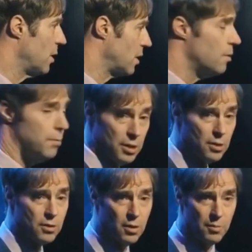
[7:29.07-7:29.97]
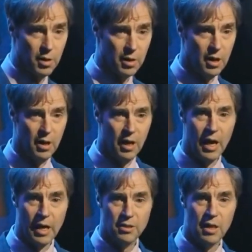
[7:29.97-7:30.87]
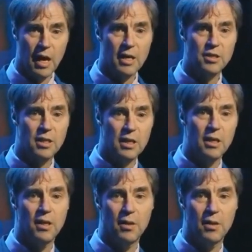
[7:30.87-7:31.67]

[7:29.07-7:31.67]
Richard Sternberg as, as the,